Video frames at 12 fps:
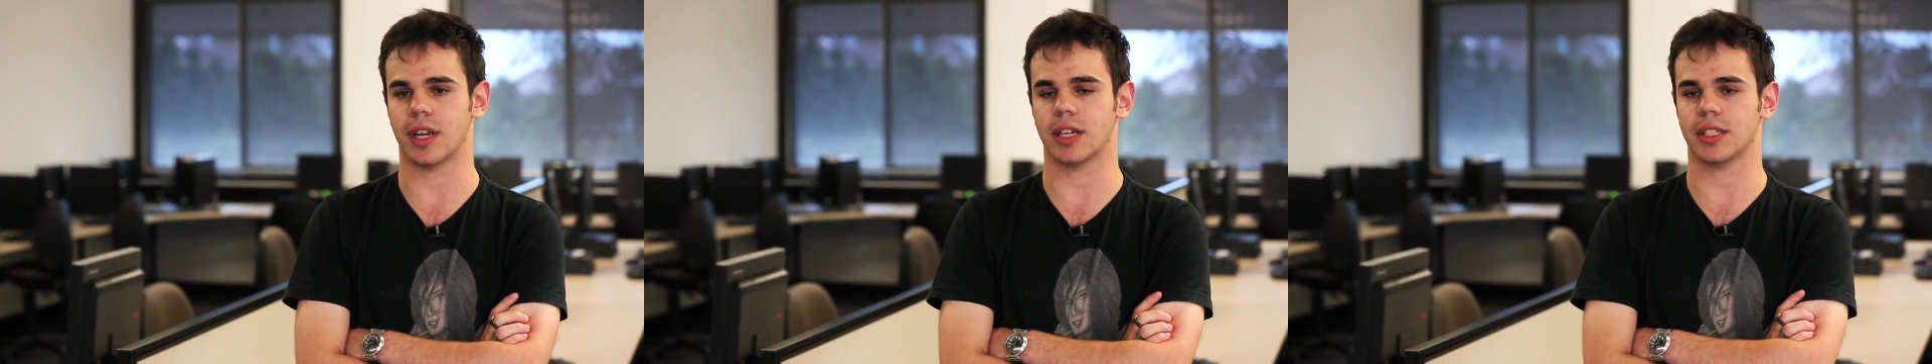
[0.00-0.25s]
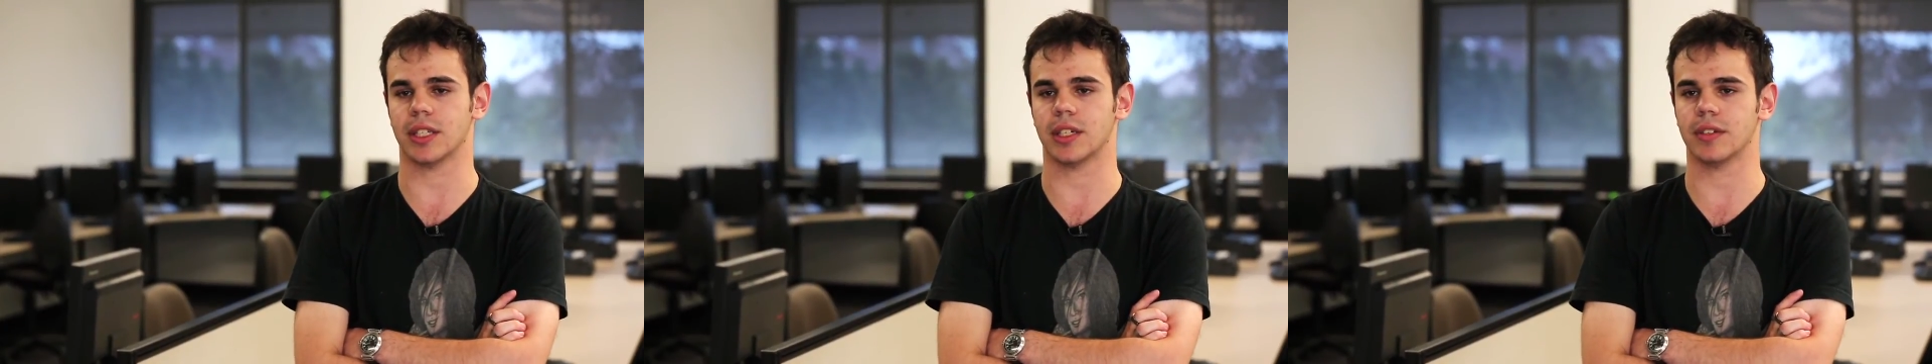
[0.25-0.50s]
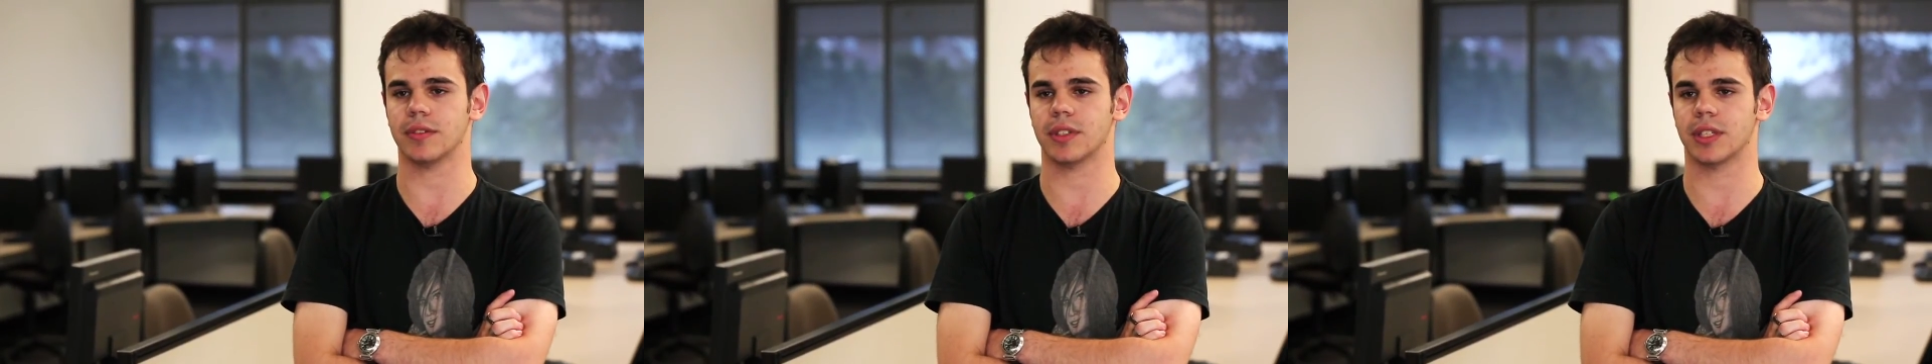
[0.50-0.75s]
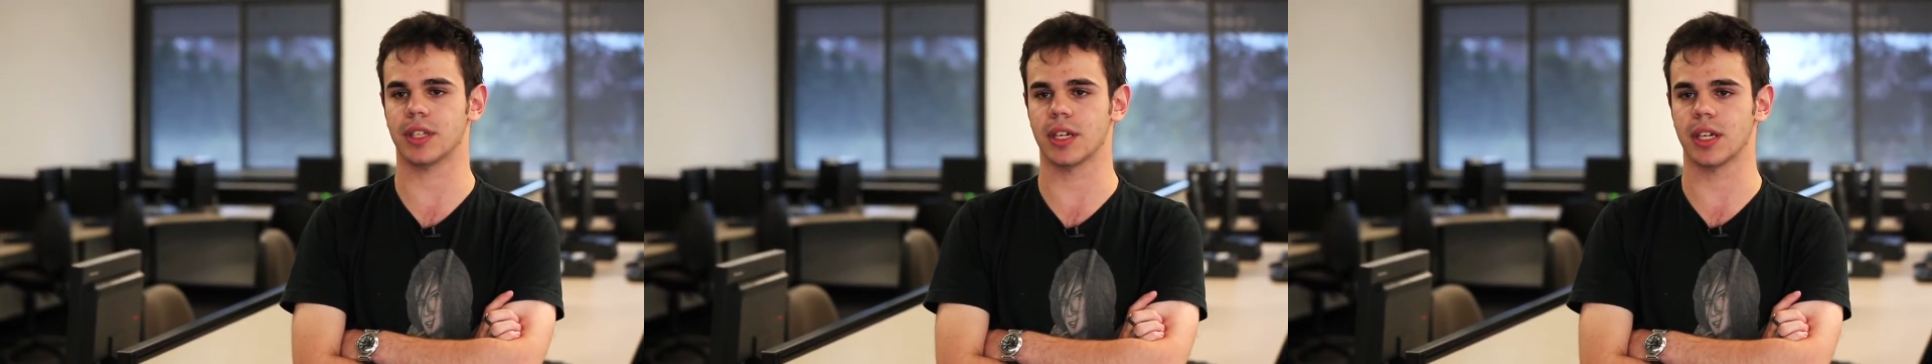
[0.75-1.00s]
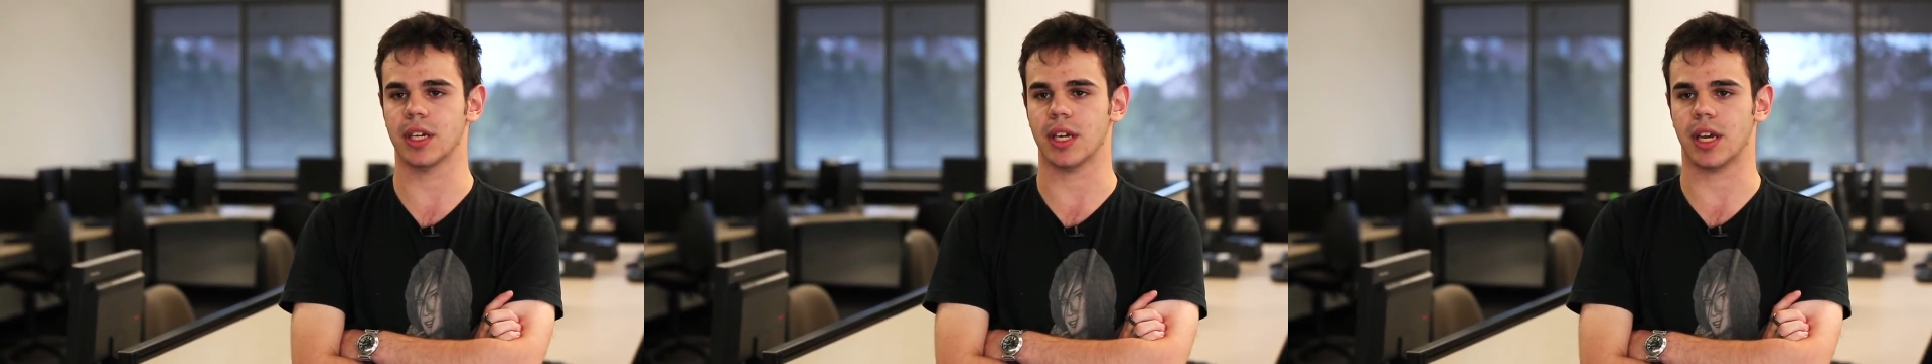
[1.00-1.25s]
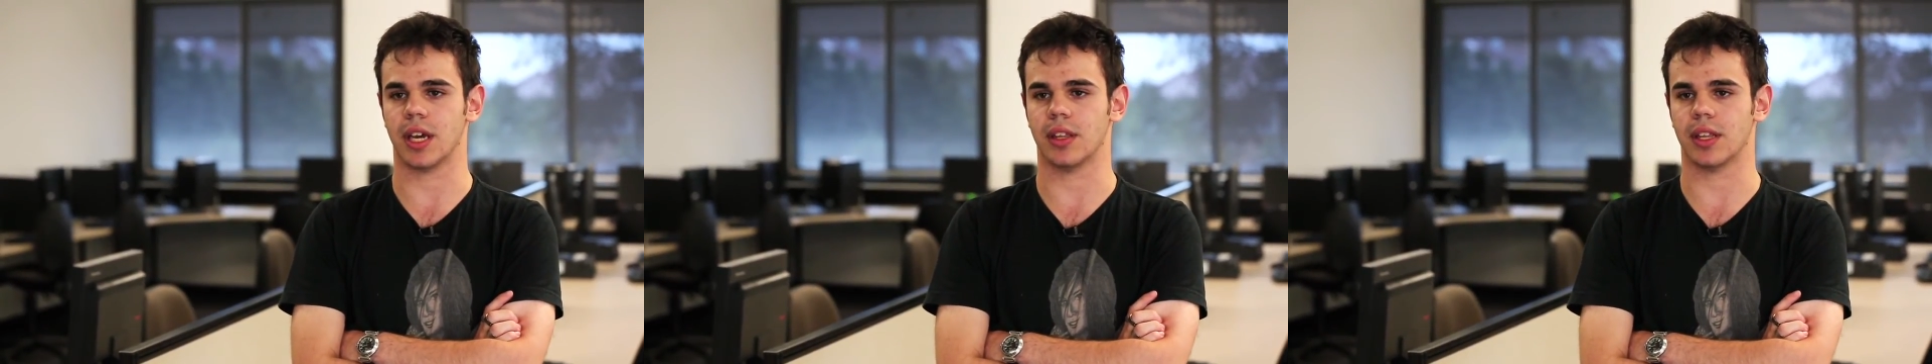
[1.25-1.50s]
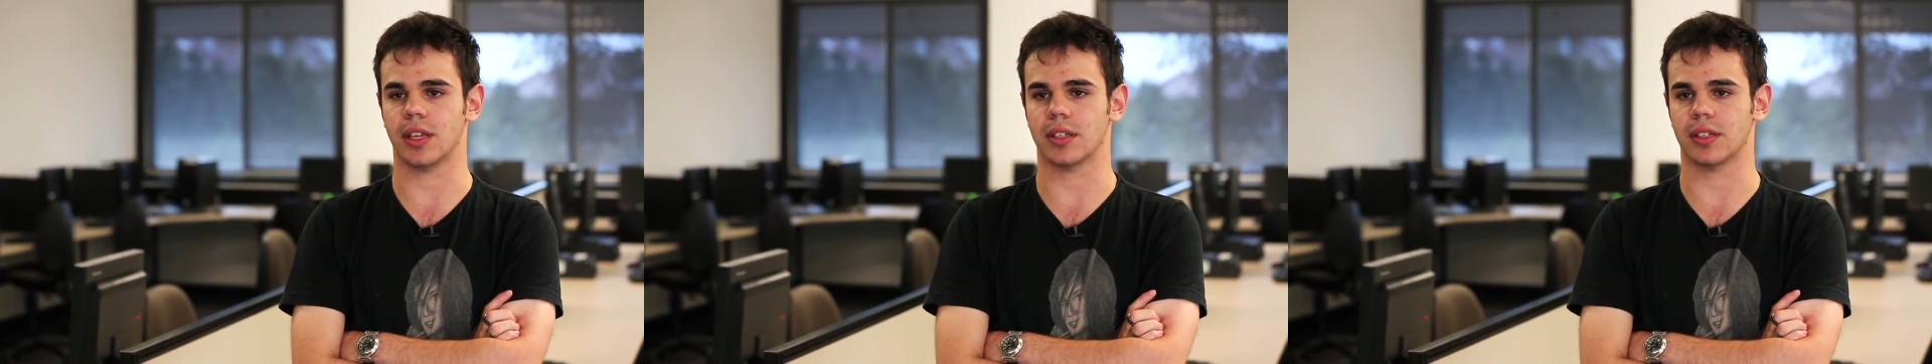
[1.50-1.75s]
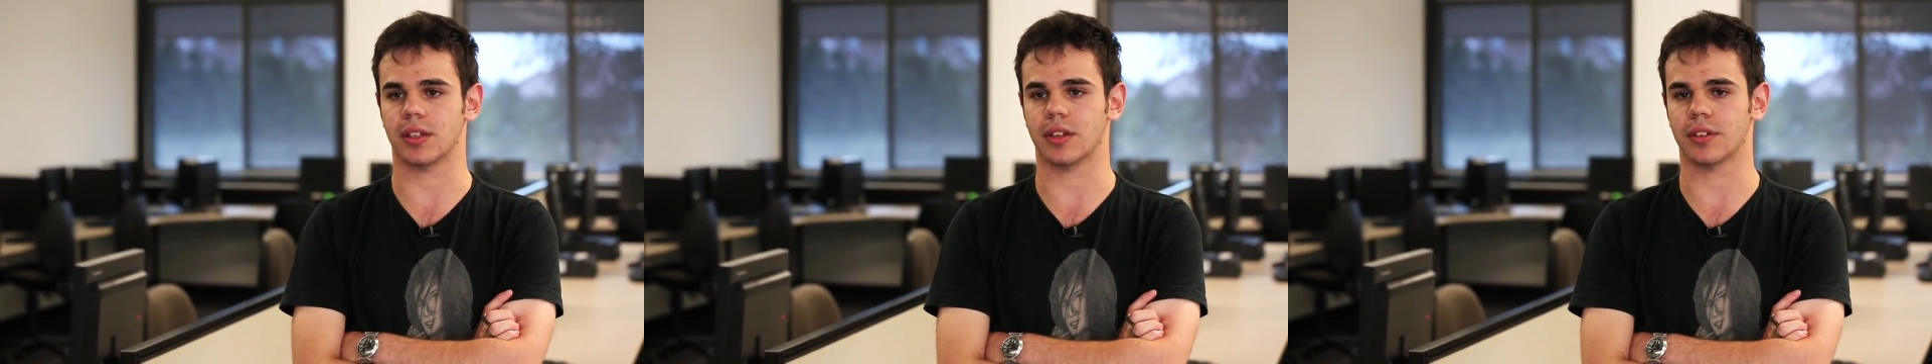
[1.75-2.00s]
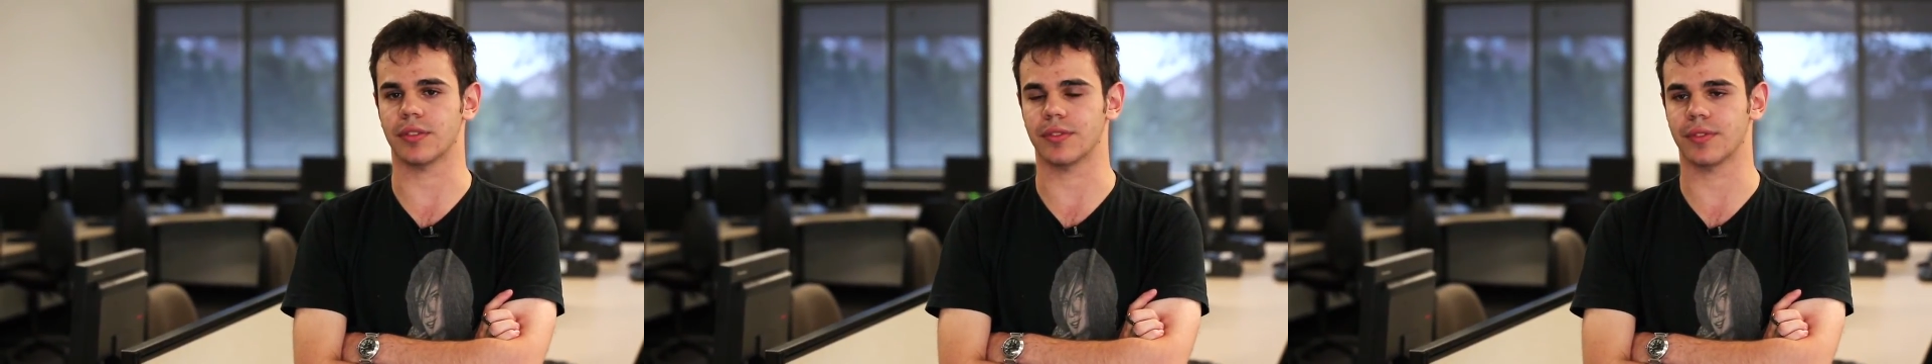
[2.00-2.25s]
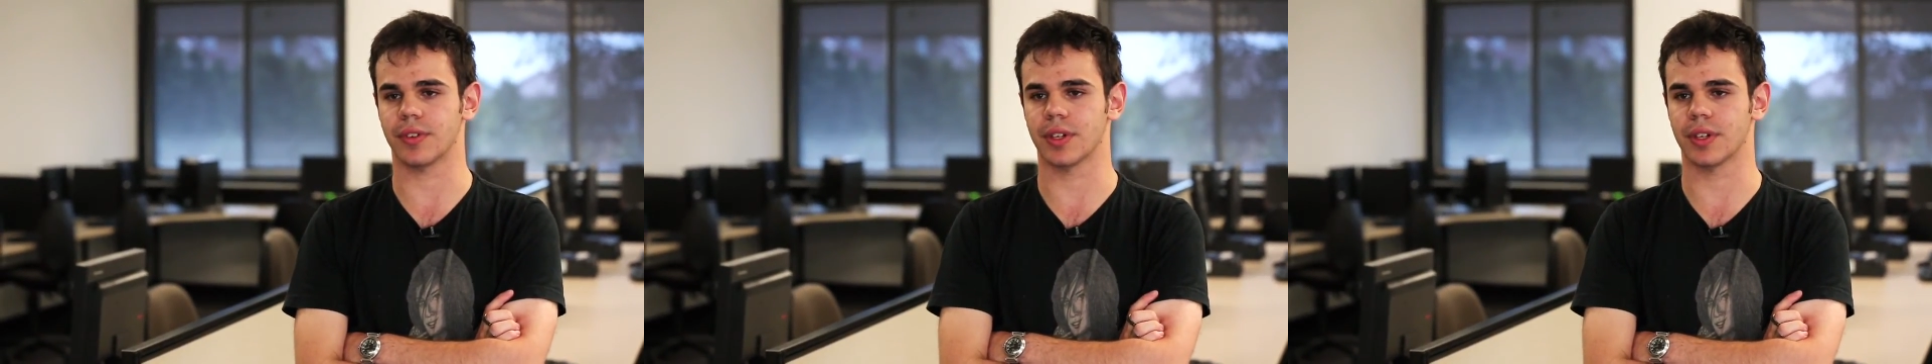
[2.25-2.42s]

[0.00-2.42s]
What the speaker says: ourselves. And there's a lot of